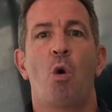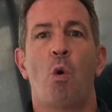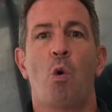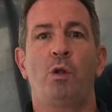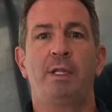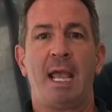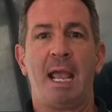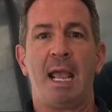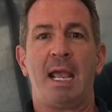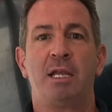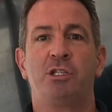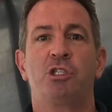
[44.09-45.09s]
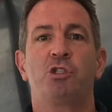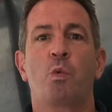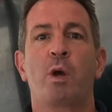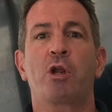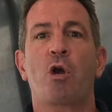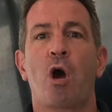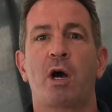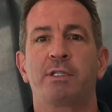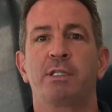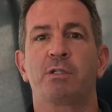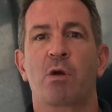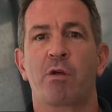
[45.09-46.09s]
old age is what
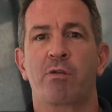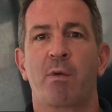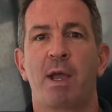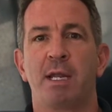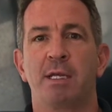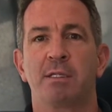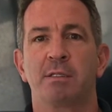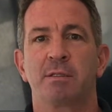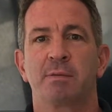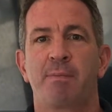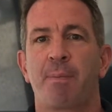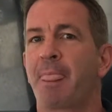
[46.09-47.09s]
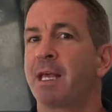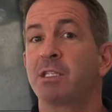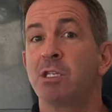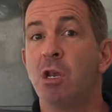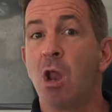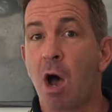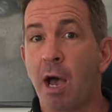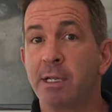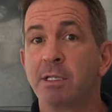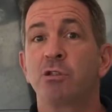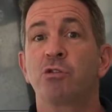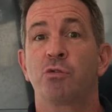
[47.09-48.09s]
causes arthritis. That's
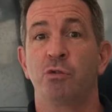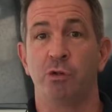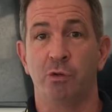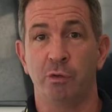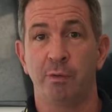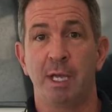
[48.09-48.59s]
not true.